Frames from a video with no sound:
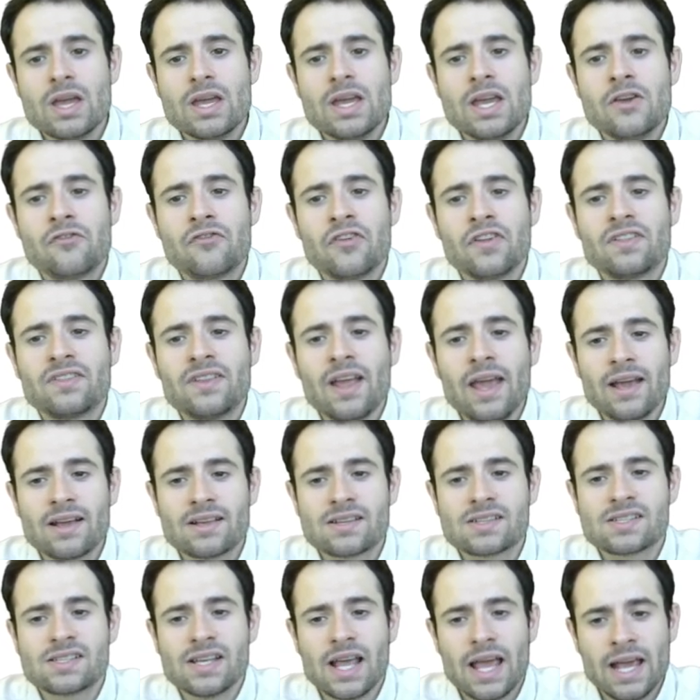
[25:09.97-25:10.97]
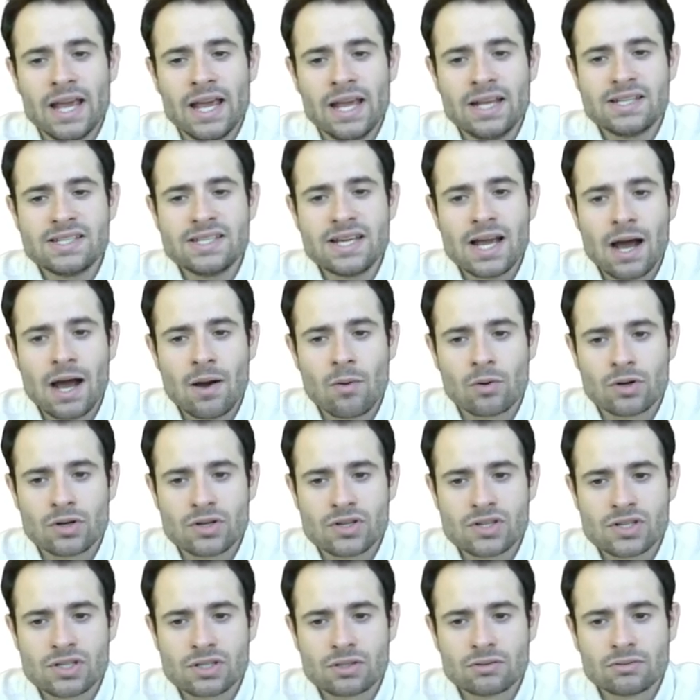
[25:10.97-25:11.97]
If it takes 80
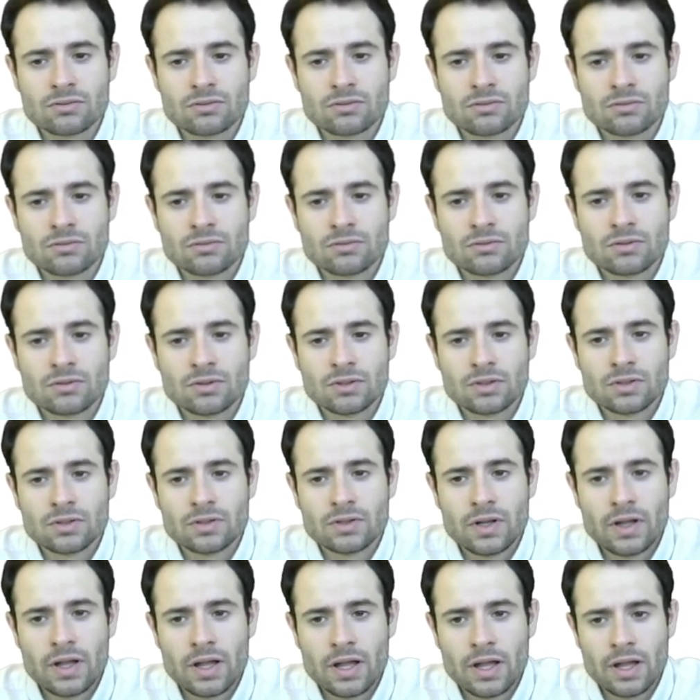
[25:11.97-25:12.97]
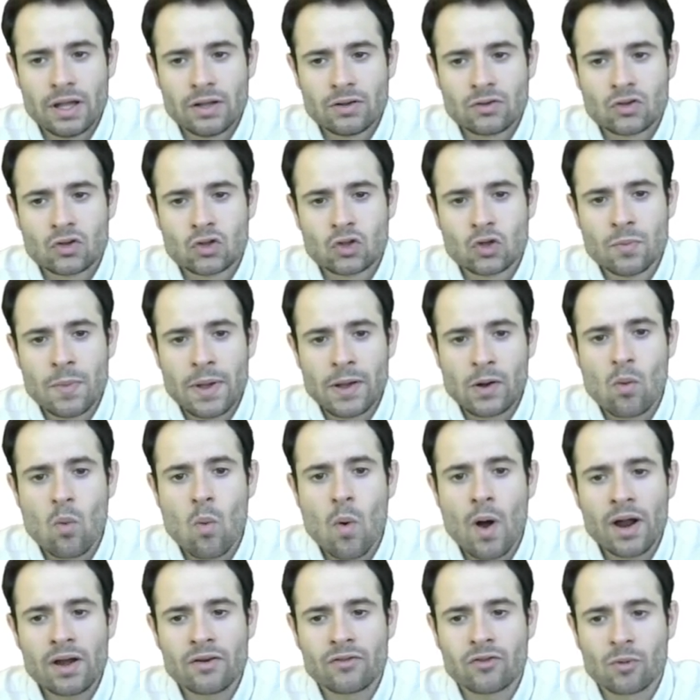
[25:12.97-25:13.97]
hours to make
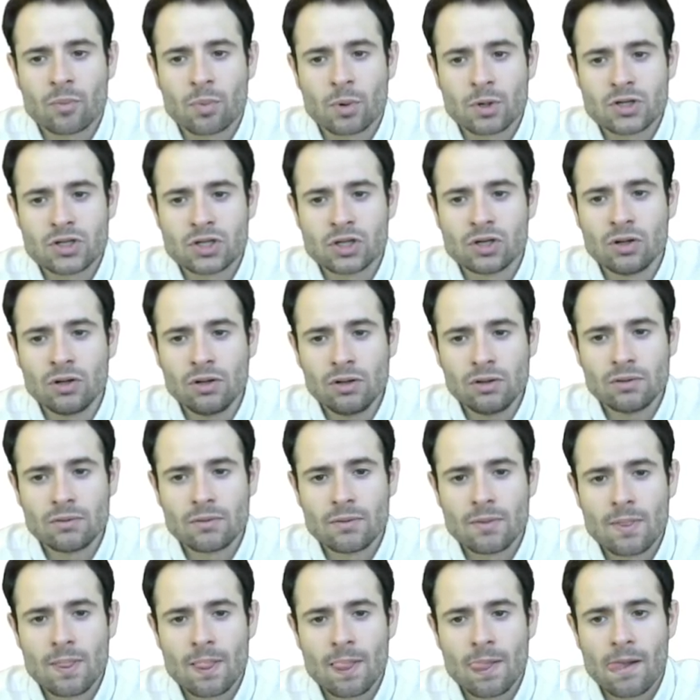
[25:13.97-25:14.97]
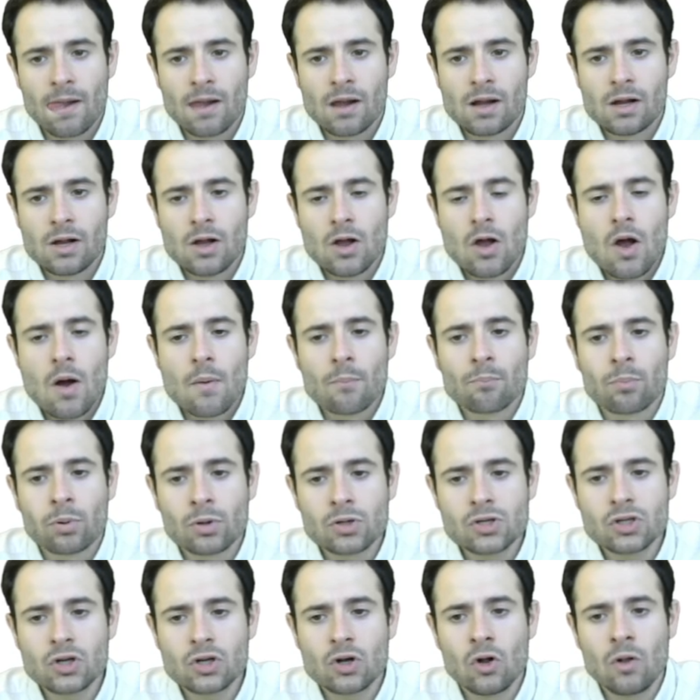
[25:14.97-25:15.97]
wine for Portugal,
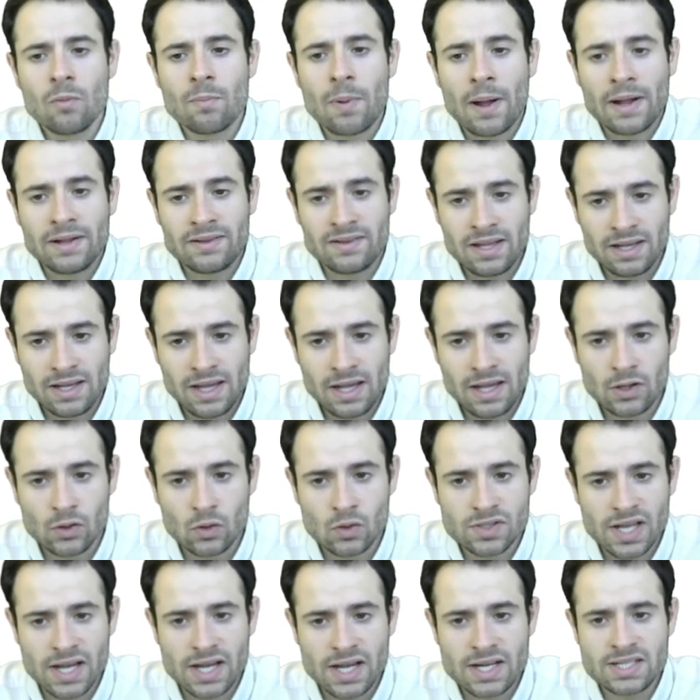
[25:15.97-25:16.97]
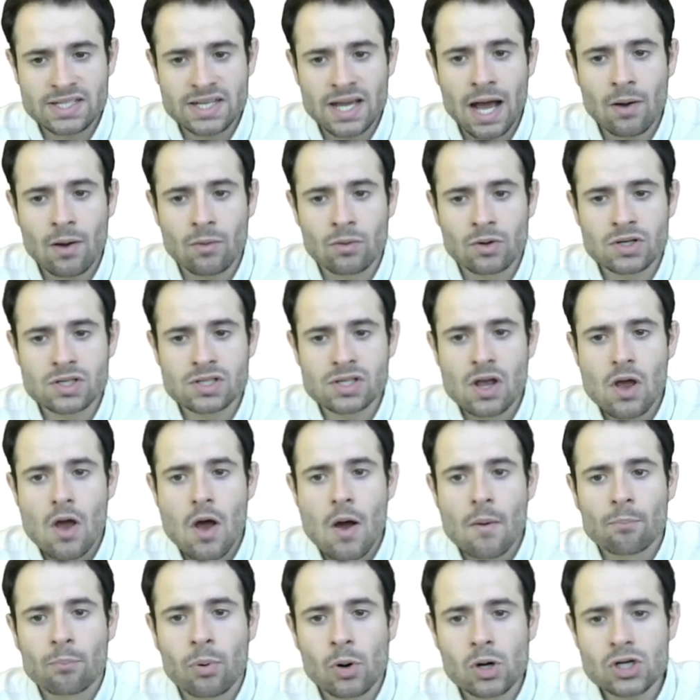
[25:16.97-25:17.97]
Portugal, by taking those 80 hours,
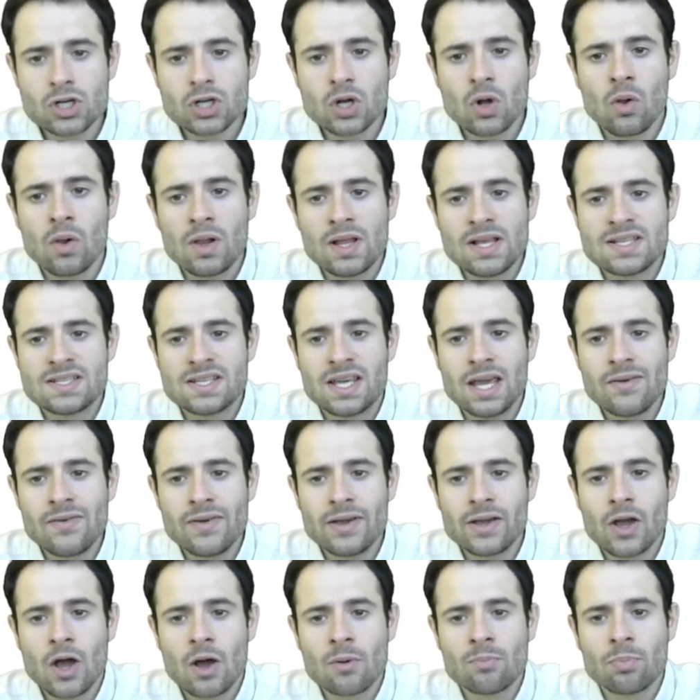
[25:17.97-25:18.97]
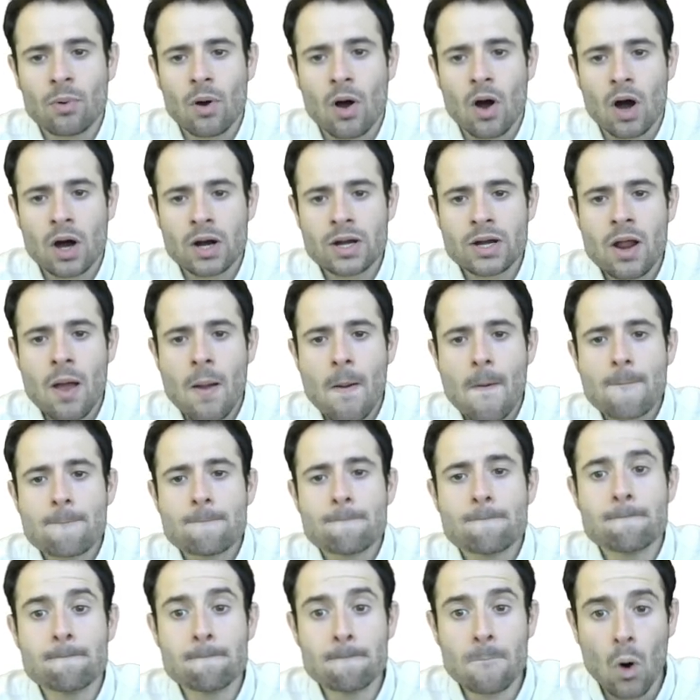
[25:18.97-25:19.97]
Portugal is giving up on
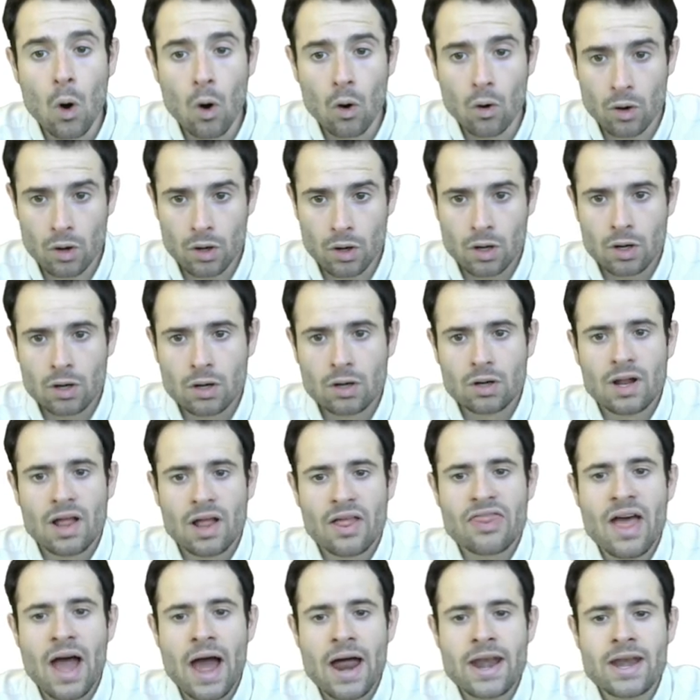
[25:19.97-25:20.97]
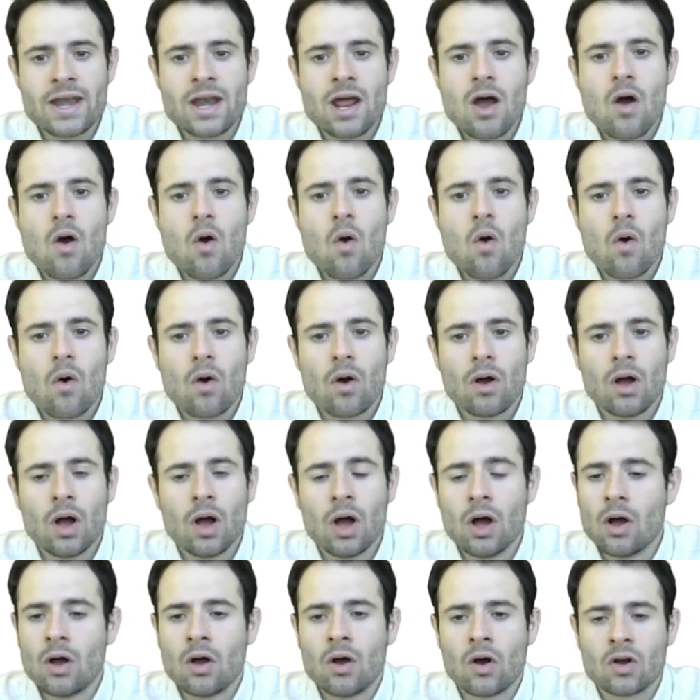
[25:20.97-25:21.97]
more than,
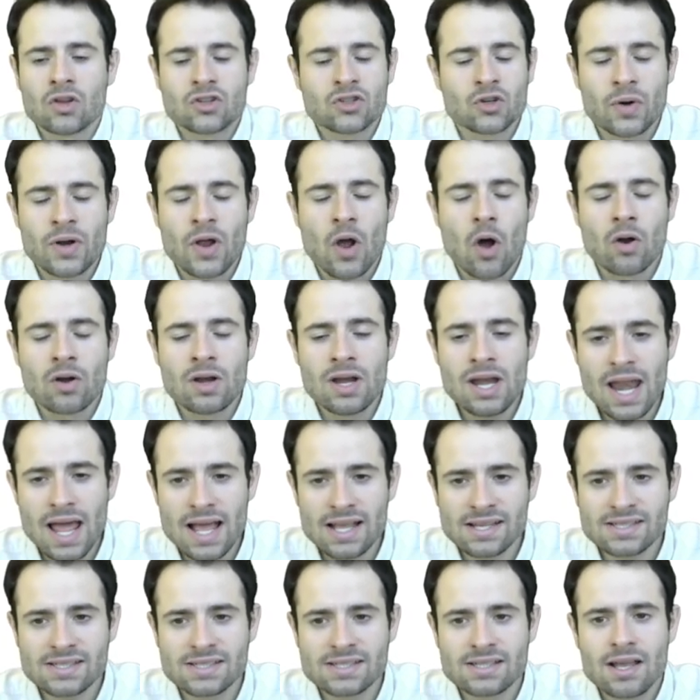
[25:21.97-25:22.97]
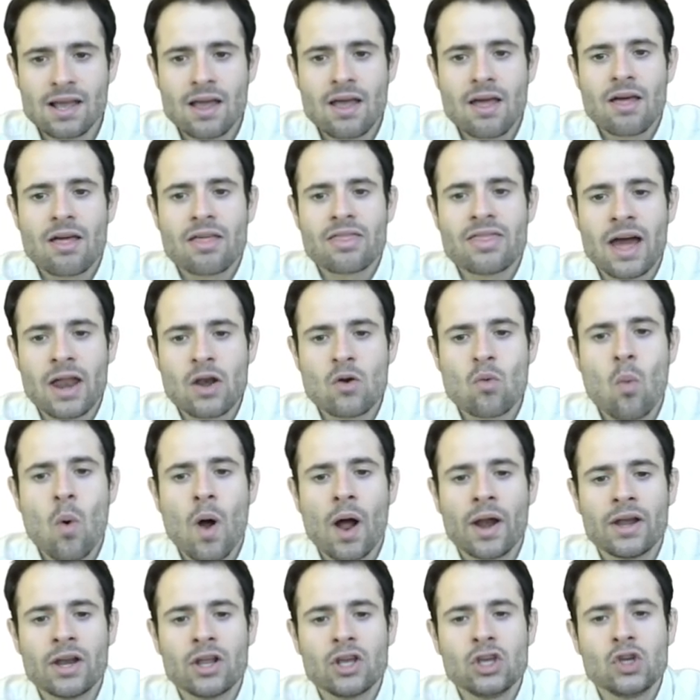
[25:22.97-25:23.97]
uh, oh, sorry, on less than
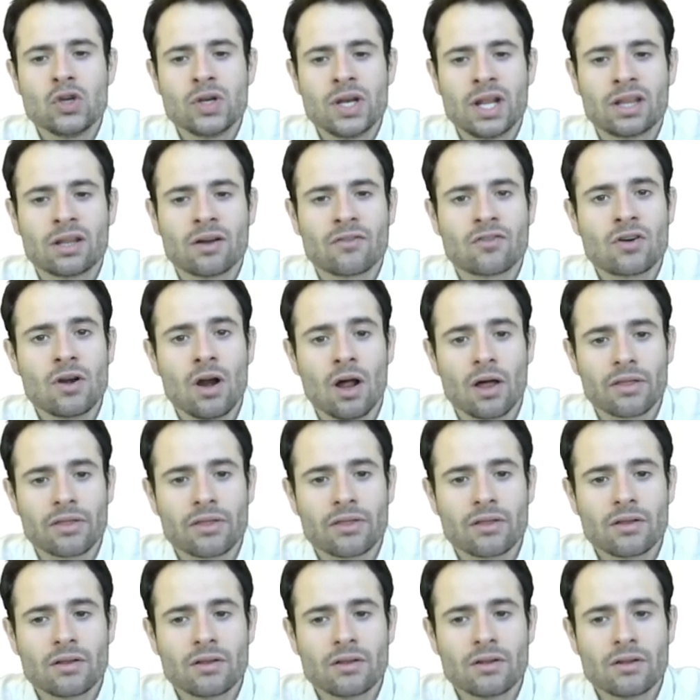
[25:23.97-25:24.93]
one unit of cloth.